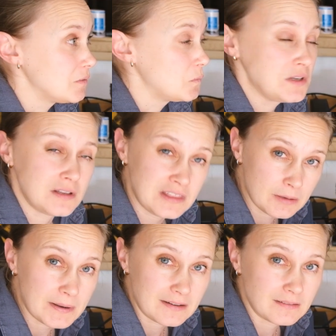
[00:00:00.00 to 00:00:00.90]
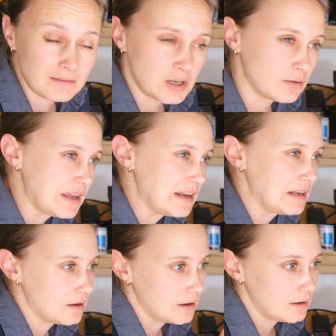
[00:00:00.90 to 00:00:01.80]
When you think about, you know, getting
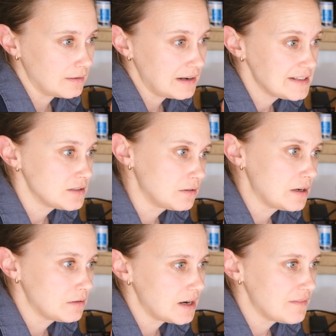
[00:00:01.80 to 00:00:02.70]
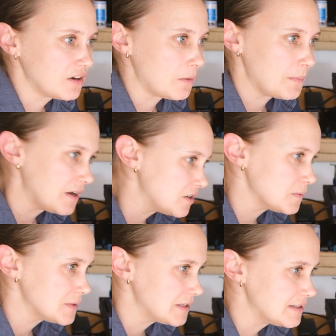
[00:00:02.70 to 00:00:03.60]
a laser engraver compared to
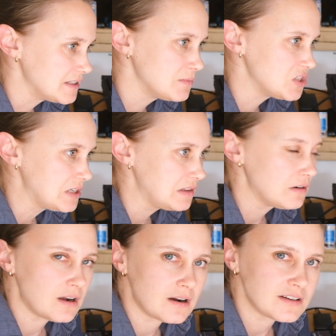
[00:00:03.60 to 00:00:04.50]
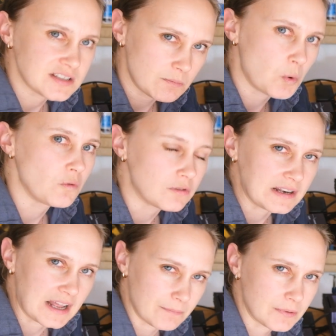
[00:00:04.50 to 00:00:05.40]
a CNC machine, there are some
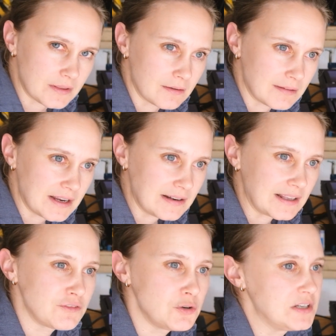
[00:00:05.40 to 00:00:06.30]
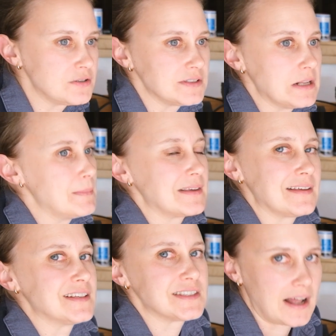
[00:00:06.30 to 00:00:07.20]
overlap there, right? Like if you're interested in
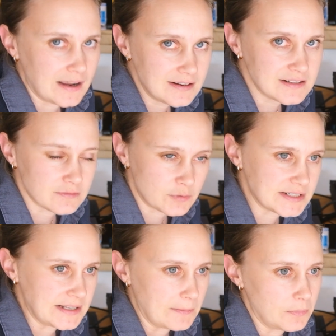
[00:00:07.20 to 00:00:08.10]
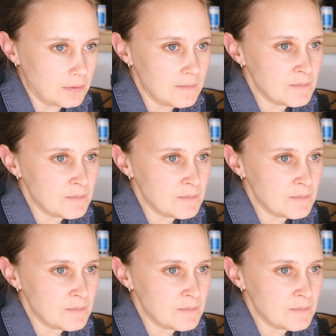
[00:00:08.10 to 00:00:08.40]
making signs, for example,